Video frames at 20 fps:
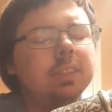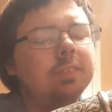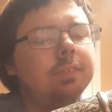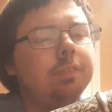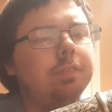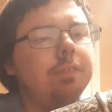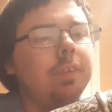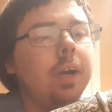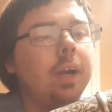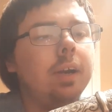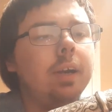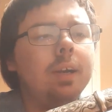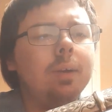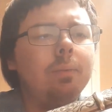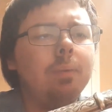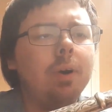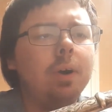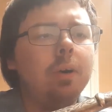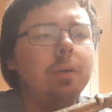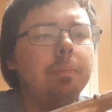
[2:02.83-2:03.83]
very
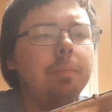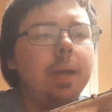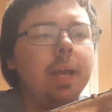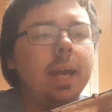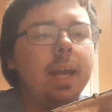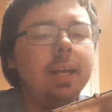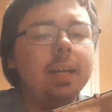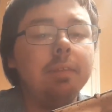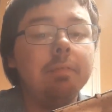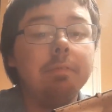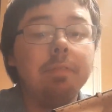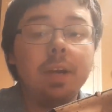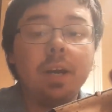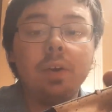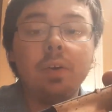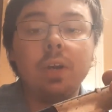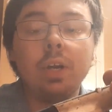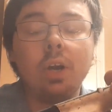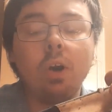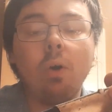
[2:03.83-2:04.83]
well made and
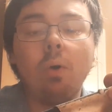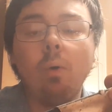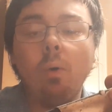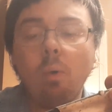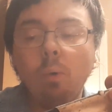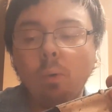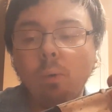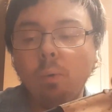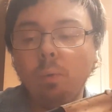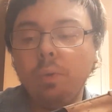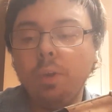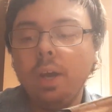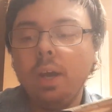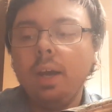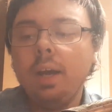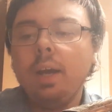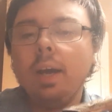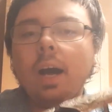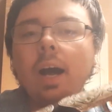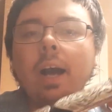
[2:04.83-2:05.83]
very old,
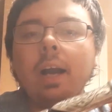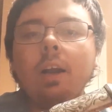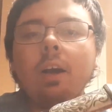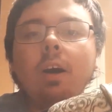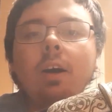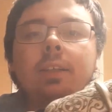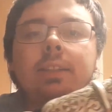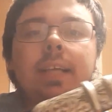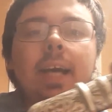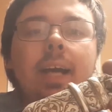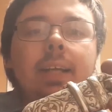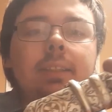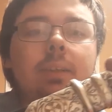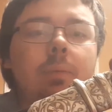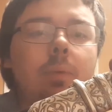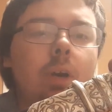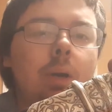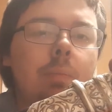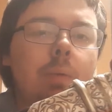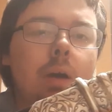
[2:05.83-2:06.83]
I contacted
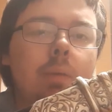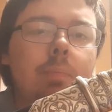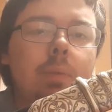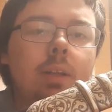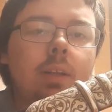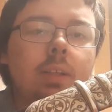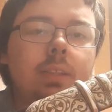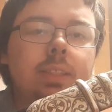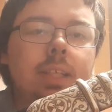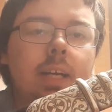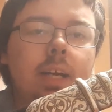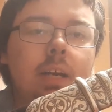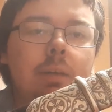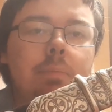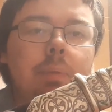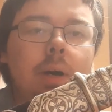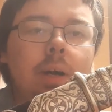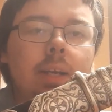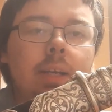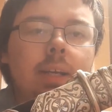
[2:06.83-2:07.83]
one of my military
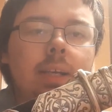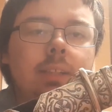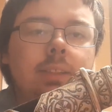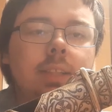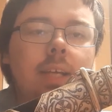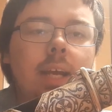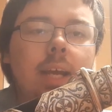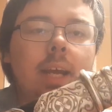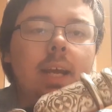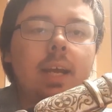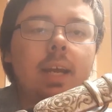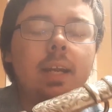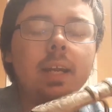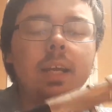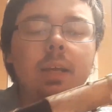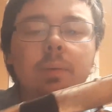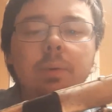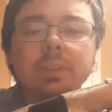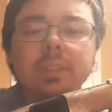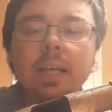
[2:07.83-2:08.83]
buddies, and
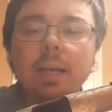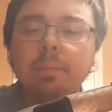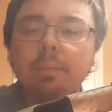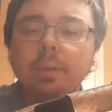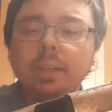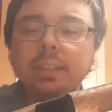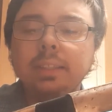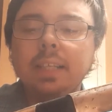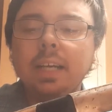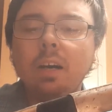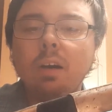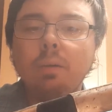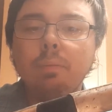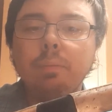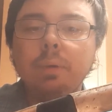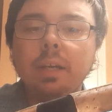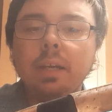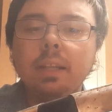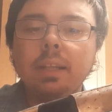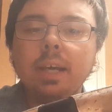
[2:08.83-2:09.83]
he was able to tell
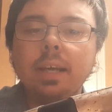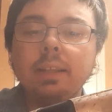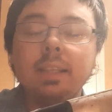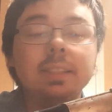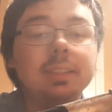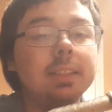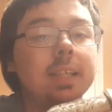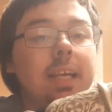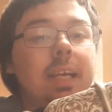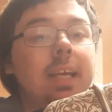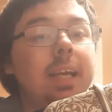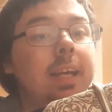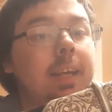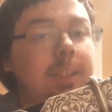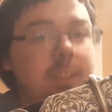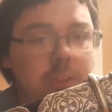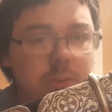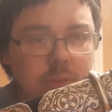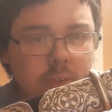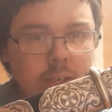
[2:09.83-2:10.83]
me that this thing
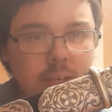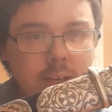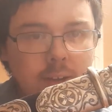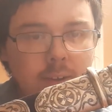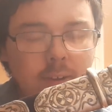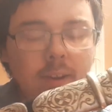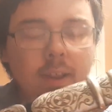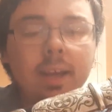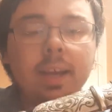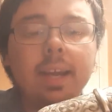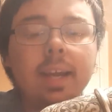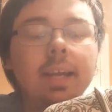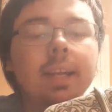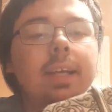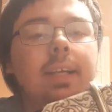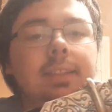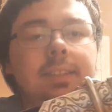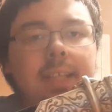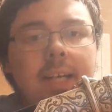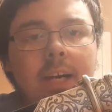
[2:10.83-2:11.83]
is real, it
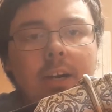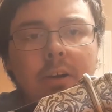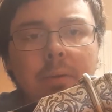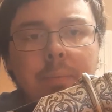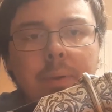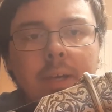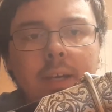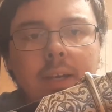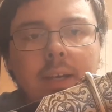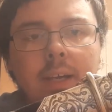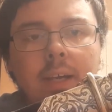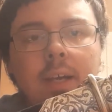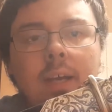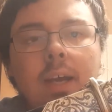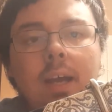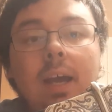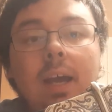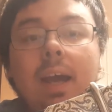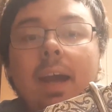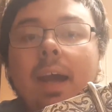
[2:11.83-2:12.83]
is Arabic,
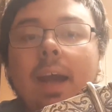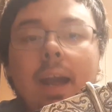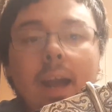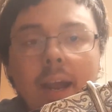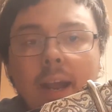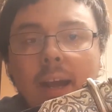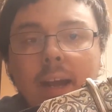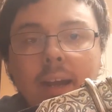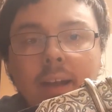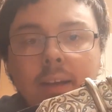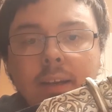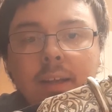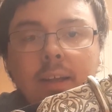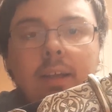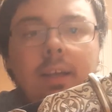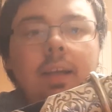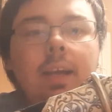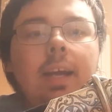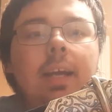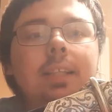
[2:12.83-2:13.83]
and
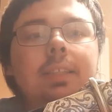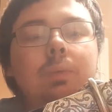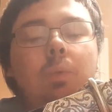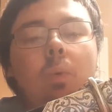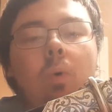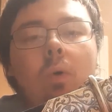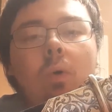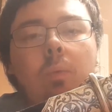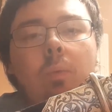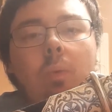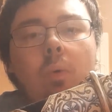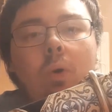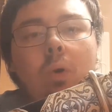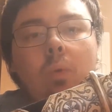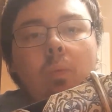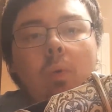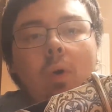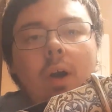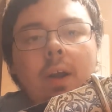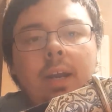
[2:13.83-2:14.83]
it's World
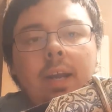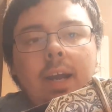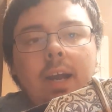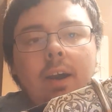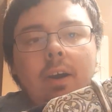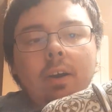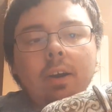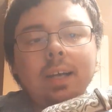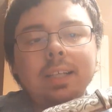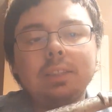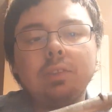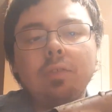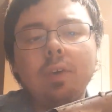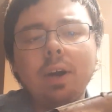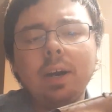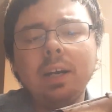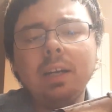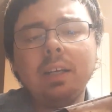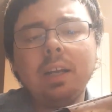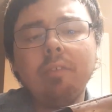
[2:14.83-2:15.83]
War I era. It's
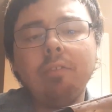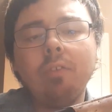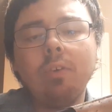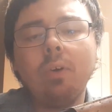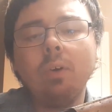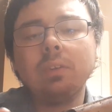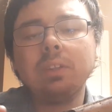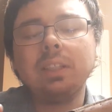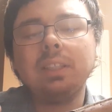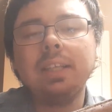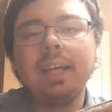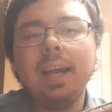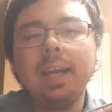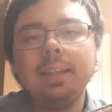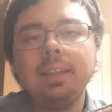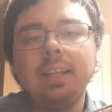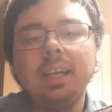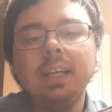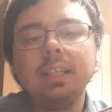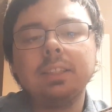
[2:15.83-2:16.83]
very difficult to
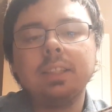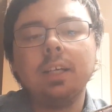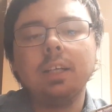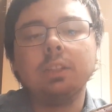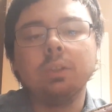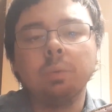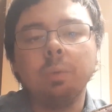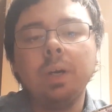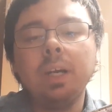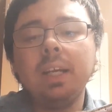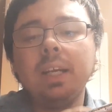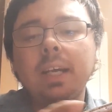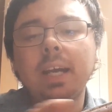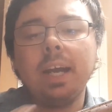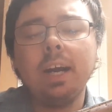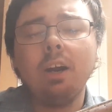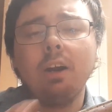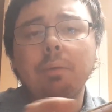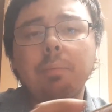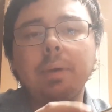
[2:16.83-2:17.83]
date these because reading
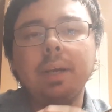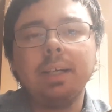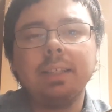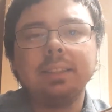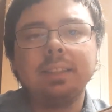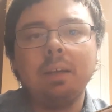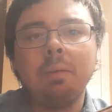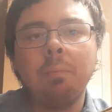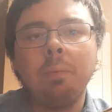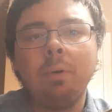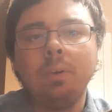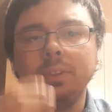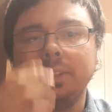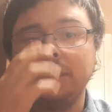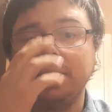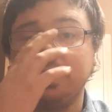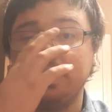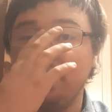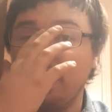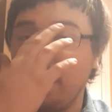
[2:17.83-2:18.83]
Arabic symbols
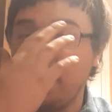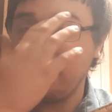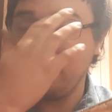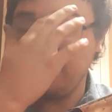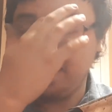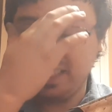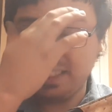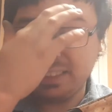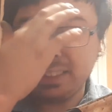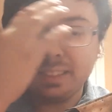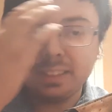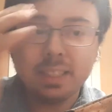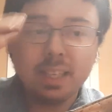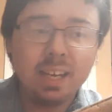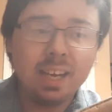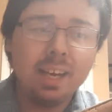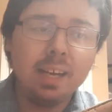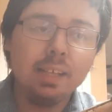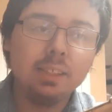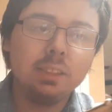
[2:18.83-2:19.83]
is not an easy
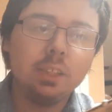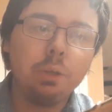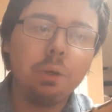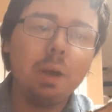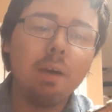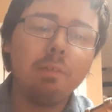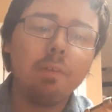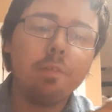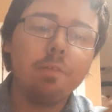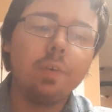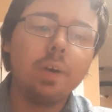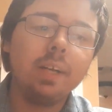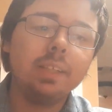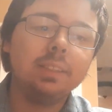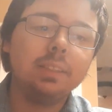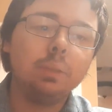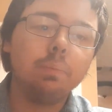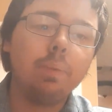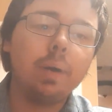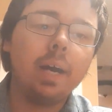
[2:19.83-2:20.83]
task. You have to find
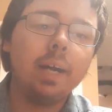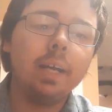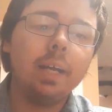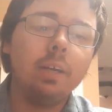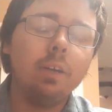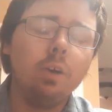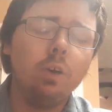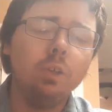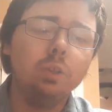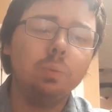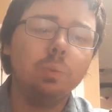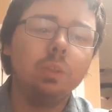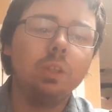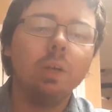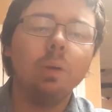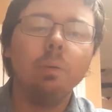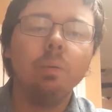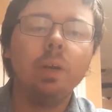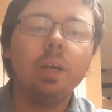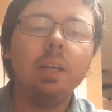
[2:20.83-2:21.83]
somebody that knows what
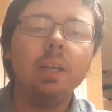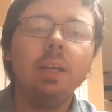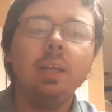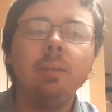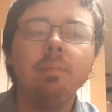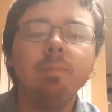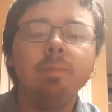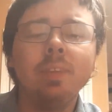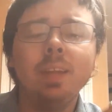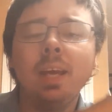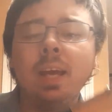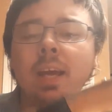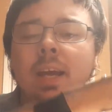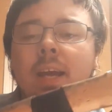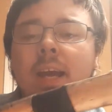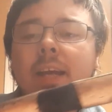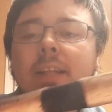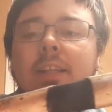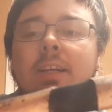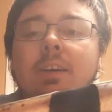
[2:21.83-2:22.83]
they're reading.
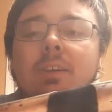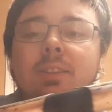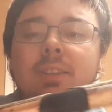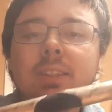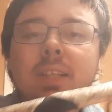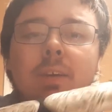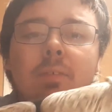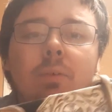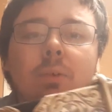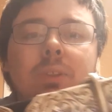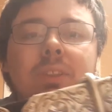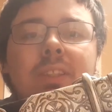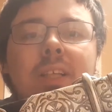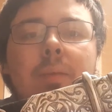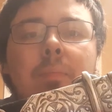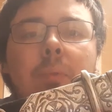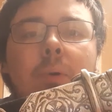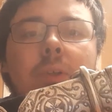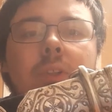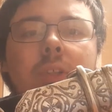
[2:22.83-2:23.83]
And there are several
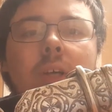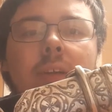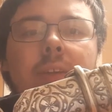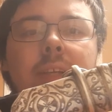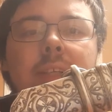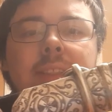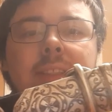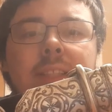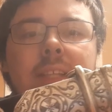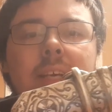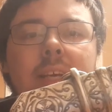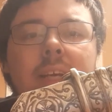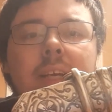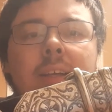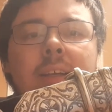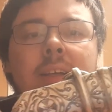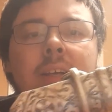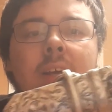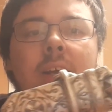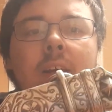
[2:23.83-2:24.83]
symbols on this
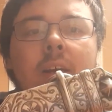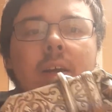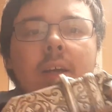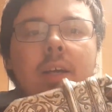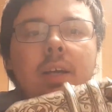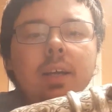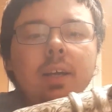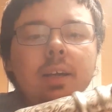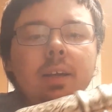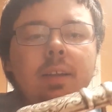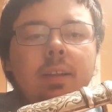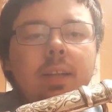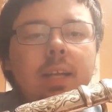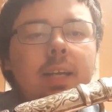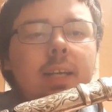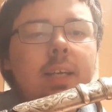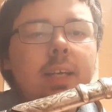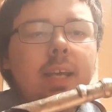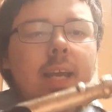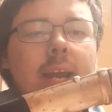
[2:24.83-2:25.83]
thing
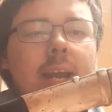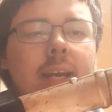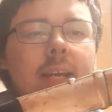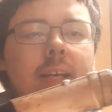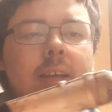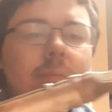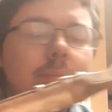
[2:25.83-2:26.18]
indicating